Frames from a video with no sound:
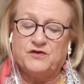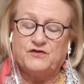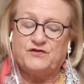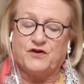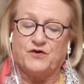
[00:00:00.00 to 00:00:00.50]

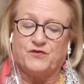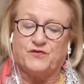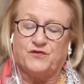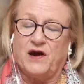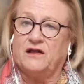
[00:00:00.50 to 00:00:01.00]
So
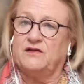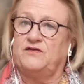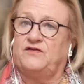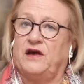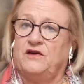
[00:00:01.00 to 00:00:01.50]
Franklin
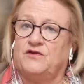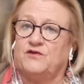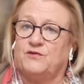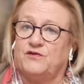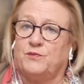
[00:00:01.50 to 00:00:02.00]

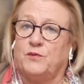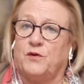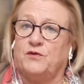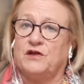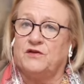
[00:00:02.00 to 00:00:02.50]
Sanders was
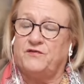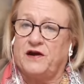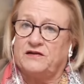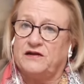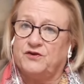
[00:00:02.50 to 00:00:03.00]
bemoaning the
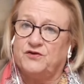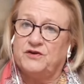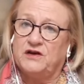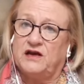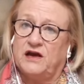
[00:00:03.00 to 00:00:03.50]
fact he
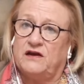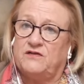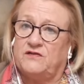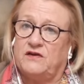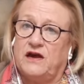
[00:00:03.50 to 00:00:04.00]
couldn't get
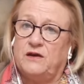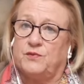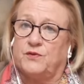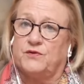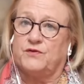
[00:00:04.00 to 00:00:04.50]
his
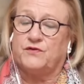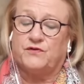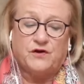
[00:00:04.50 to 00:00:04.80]
neighbors